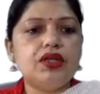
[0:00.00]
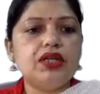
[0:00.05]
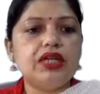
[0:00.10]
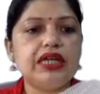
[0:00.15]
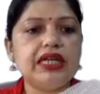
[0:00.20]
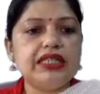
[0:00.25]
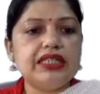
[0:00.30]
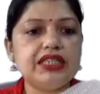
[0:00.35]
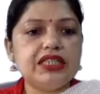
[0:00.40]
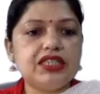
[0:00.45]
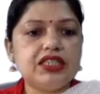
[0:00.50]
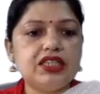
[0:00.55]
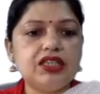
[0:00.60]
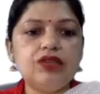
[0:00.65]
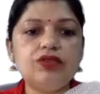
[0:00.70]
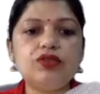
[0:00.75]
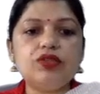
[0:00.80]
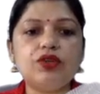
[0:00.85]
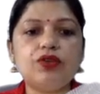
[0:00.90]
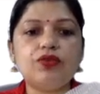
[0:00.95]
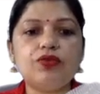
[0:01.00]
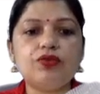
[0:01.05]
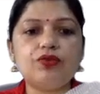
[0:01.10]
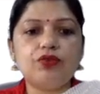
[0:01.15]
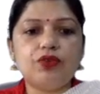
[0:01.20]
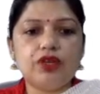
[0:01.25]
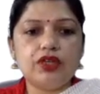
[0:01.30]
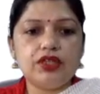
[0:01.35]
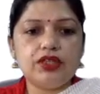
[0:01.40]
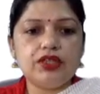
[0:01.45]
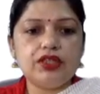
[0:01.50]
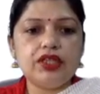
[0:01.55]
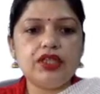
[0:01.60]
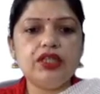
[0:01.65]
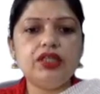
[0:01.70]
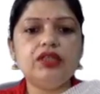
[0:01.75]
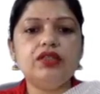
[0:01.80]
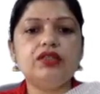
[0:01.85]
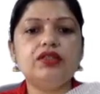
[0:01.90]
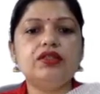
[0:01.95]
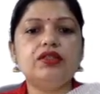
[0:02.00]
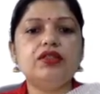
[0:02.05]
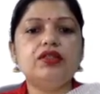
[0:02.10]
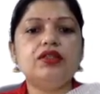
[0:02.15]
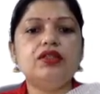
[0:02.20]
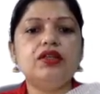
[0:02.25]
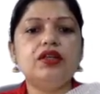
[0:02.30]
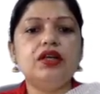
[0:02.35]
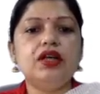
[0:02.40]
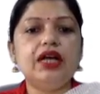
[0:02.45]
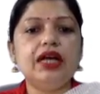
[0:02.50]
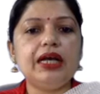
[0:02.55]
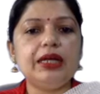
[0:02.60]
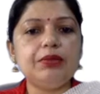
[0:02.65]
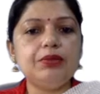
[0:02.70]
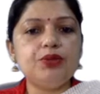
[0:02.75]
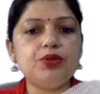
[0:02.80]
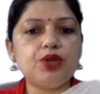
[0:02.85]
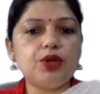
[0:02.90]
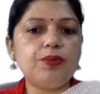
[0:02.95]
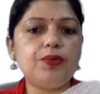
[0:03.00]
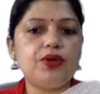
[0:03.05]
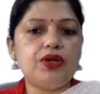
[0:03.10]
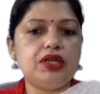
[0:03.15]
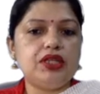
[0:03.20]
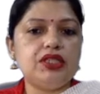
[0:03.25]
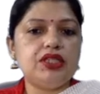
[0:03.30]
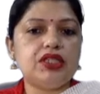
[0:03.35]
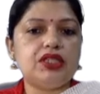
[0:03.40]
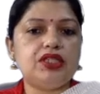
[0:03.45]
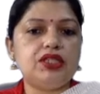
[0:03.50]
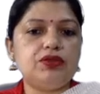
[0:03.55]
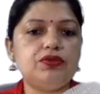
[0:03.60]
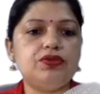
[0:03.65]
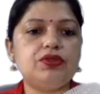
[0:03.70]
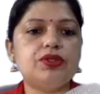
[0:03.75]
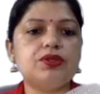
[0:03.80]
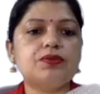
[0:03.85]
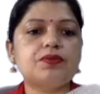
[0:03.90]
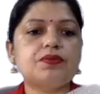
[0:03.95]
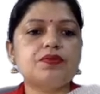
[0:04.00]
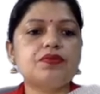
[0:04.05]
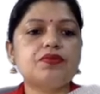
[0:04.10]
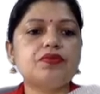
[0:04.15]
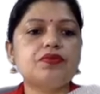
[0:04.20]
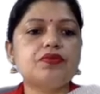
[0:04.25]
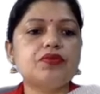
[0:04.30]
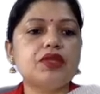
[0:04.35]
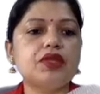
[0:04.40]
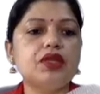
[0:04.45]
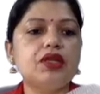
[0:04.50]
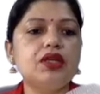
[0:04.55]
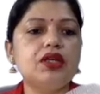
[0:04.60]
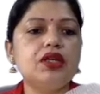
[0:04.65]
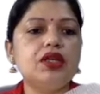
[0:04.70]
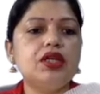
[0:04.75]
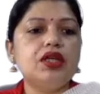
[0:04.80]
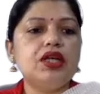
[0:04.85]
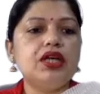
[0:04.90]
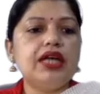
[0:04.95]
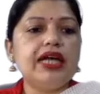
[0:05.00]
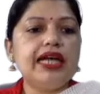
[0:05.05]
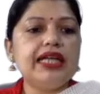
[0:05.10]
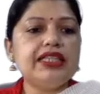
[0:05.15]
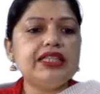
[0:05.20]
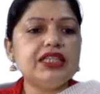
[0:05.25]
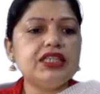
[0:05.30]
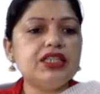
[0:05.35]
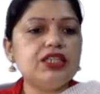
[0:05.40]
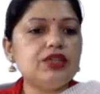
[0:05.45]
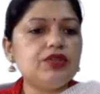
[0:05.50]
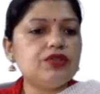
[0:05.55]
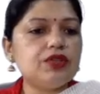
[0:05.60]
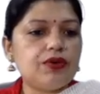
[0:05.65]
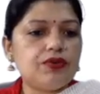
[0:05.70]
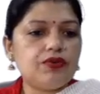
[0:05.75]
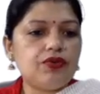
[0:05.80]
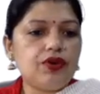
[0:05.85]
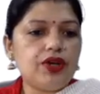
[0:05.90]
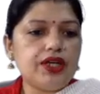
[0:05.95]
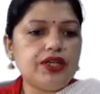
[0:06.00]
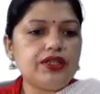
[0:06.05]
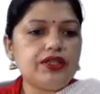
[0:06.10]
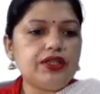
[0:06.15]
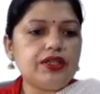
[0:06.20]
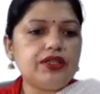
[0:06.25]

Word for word: Adjectives of quality and proper adjectives. Adjectives of quality.